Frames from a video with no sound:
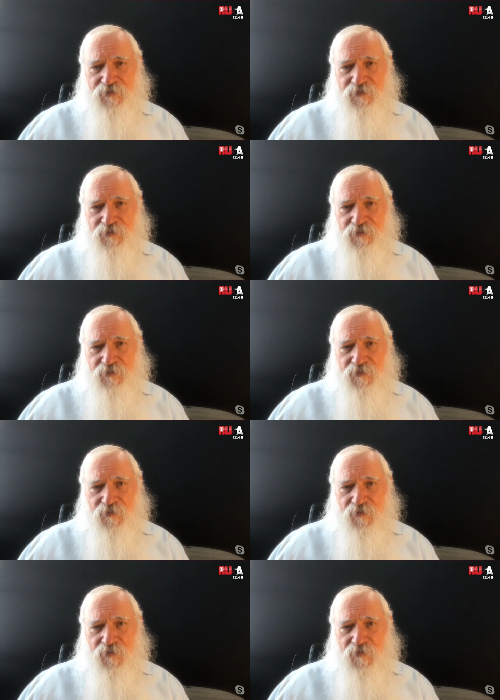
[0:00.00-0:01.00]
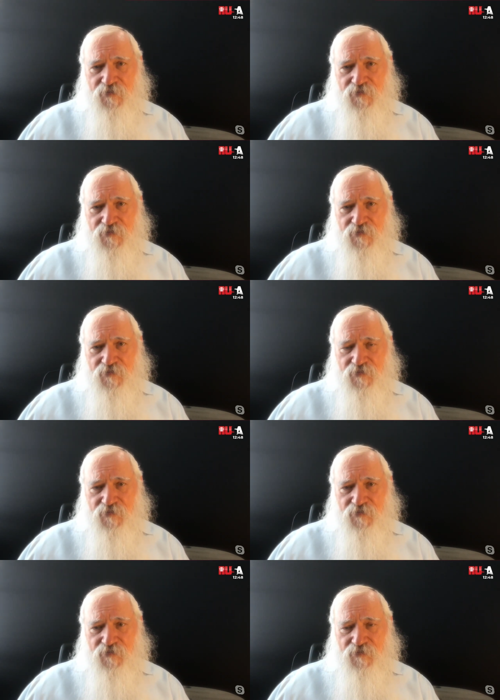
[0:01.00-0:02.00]

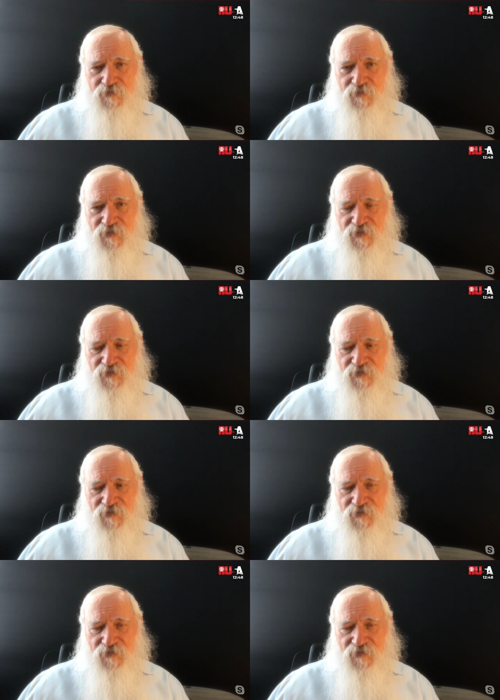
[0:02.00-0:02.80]
[no speech]